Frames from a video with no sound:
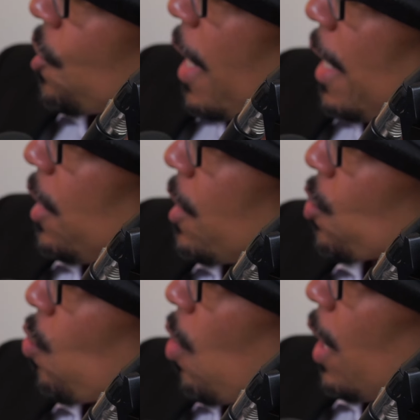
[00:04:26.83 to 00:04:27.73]

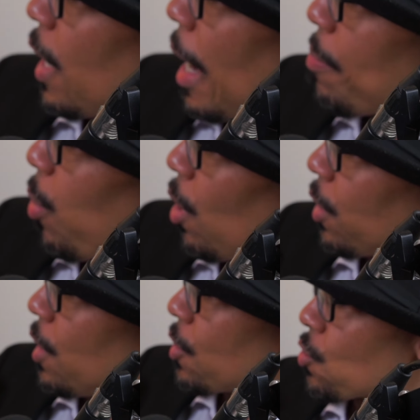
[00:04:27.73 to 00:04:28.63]
SanDisk one, I
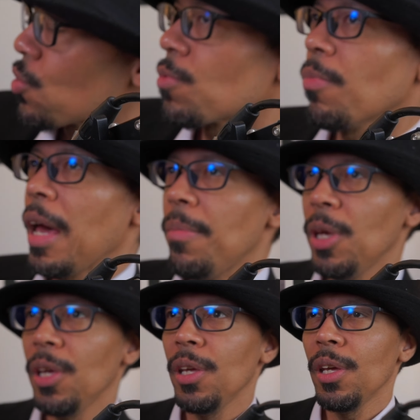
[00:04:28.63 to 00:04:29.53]
bought this
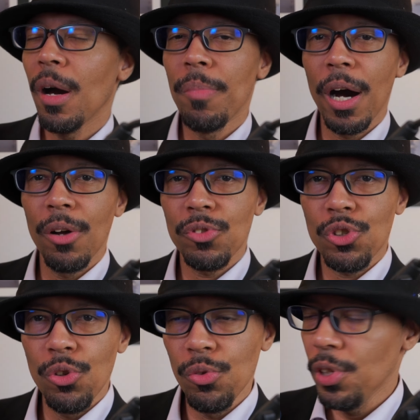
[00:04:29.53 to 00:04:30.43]
maybe about
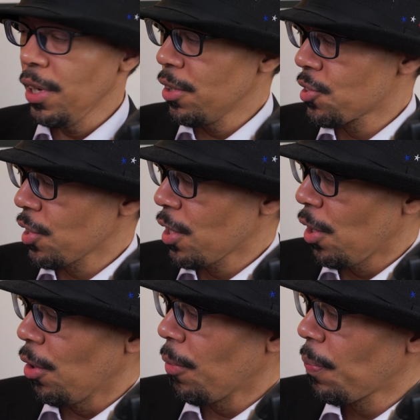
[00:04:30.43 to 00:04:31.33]
2 years
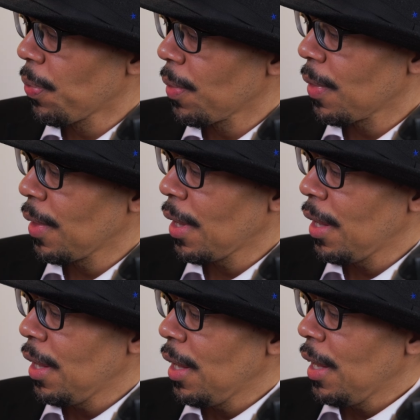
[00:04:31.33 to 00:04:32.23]
ago,
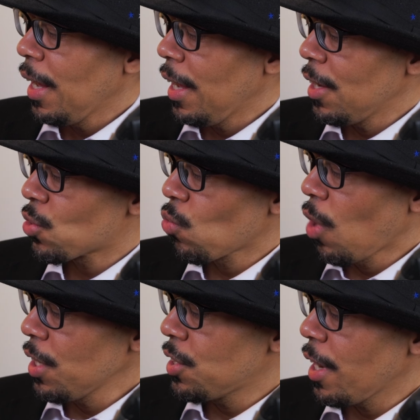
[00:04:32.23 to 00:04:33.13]
and it's
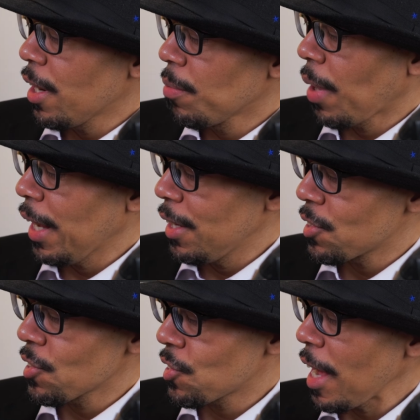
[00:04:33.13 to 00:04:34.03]
1 terabyte.
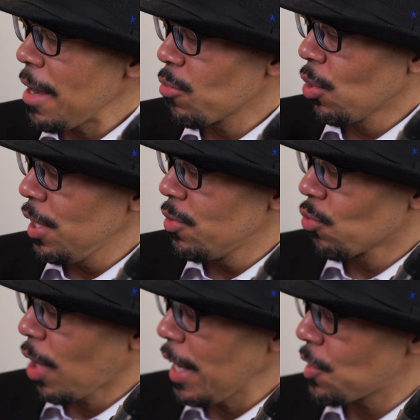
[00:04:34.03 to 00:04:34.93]
It's the same read
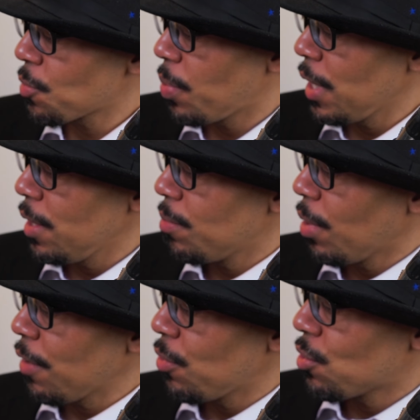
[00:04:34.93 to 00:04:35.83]
and write speed,
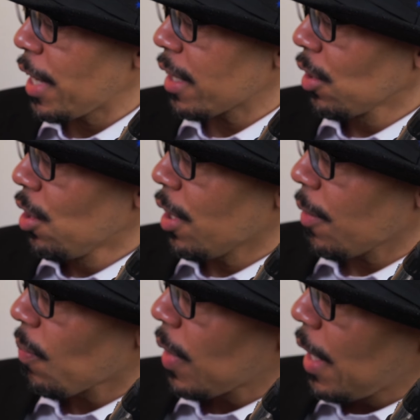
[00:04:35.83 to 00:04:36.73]
but if you take a look,
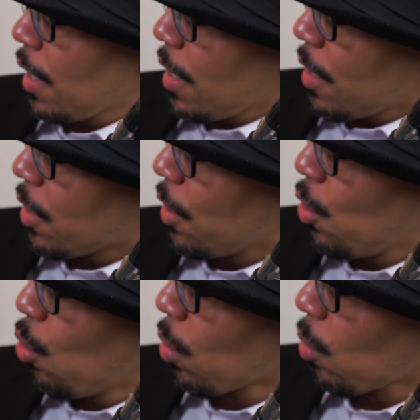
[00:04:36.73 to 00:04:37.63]
the
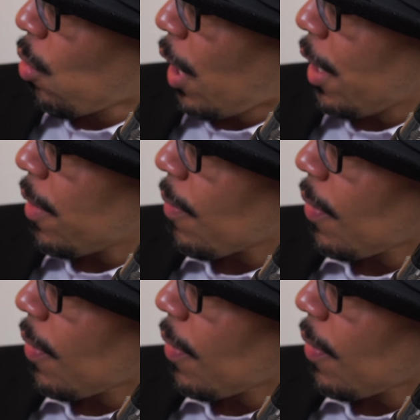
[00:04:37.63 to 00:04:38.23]
newer one